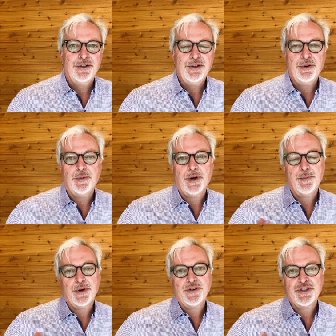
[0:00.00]
you are my
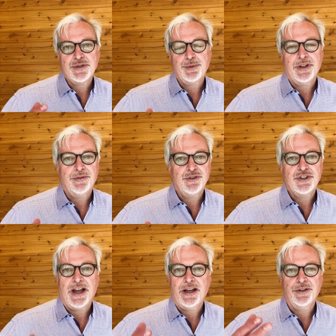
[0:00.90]
precious beloved
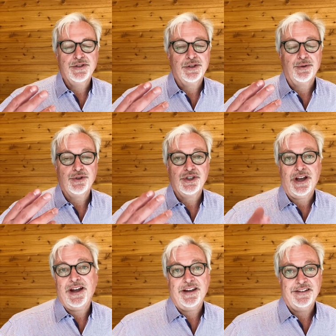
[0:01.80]
child, so
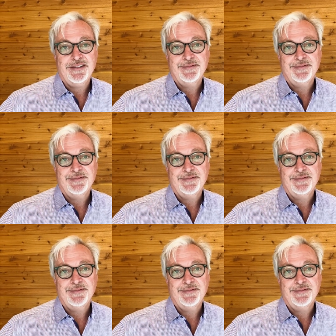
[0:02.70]
shine.